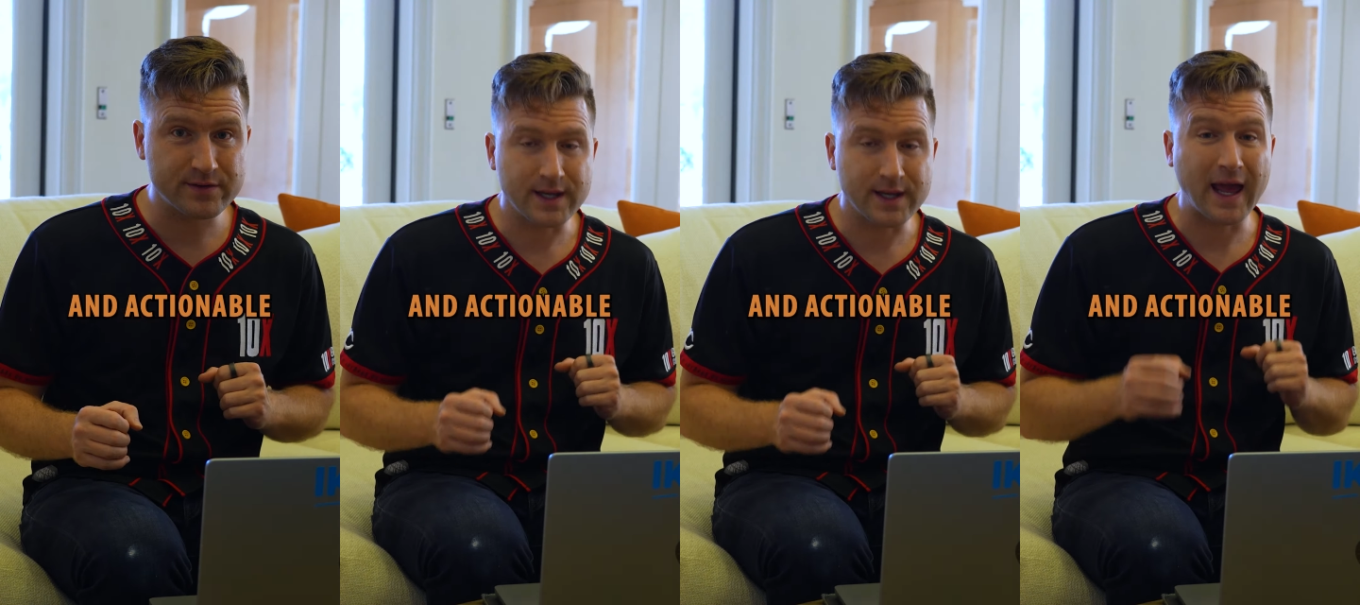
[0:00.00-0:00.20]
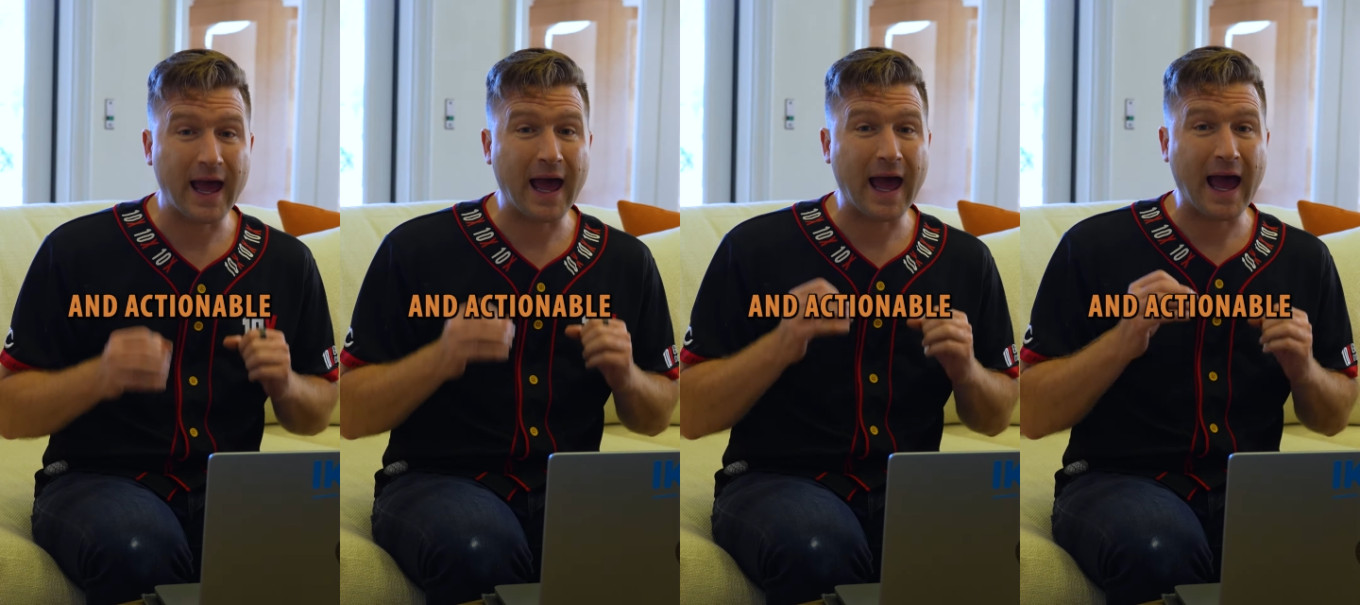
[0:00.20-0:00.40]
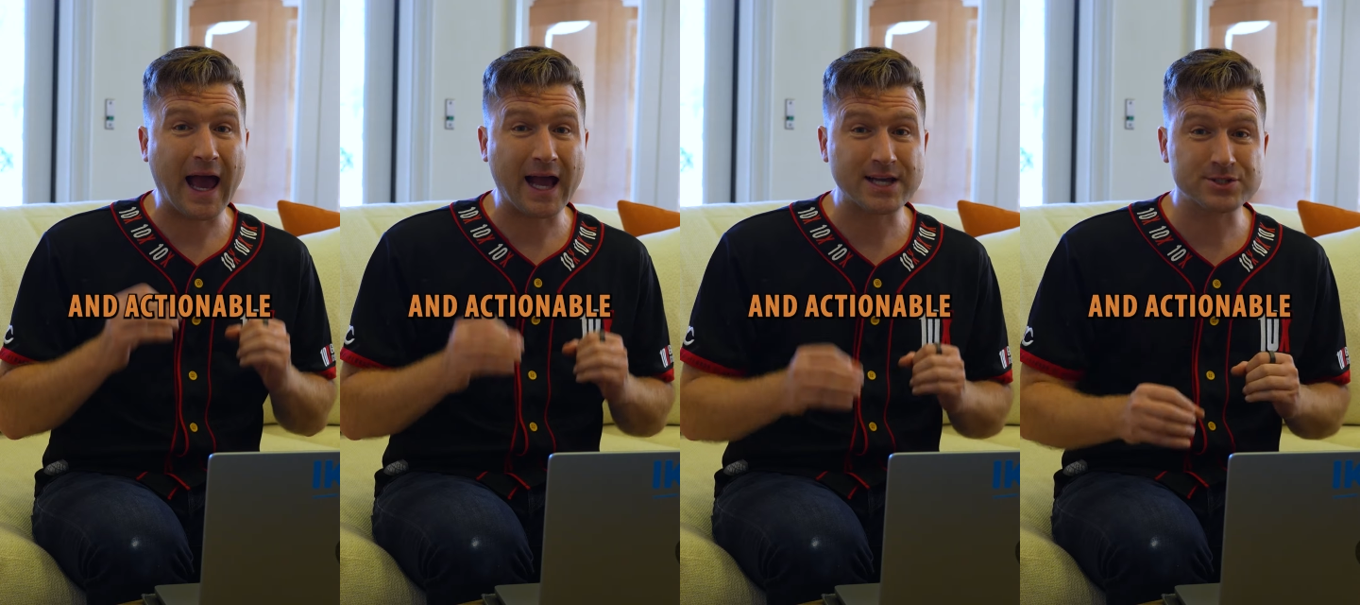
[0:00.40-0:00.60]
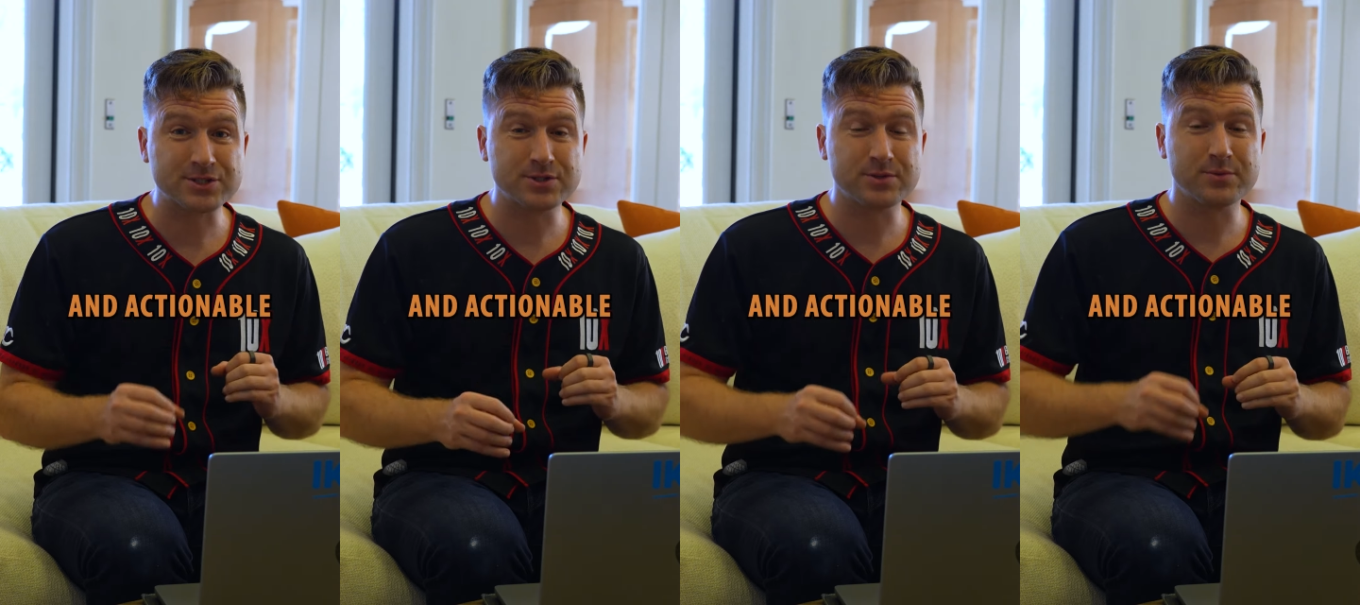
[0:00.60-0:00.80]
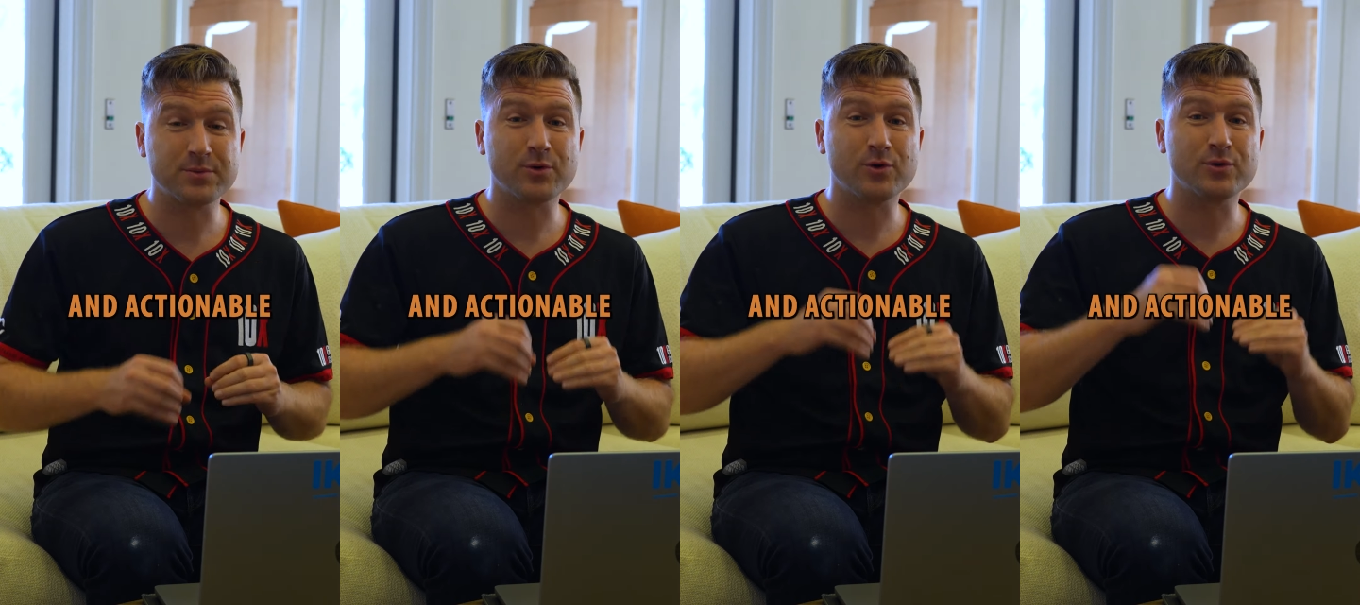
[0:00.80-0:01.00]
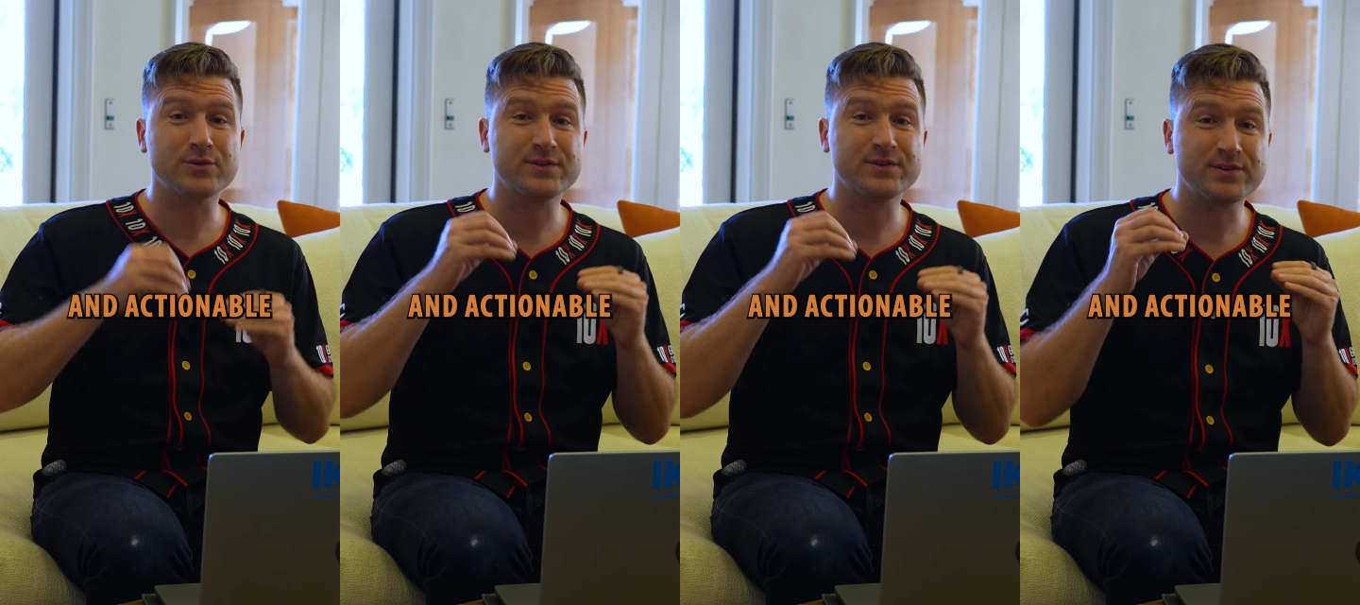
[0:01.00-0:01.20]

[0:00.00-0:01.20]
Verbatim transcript: and actionable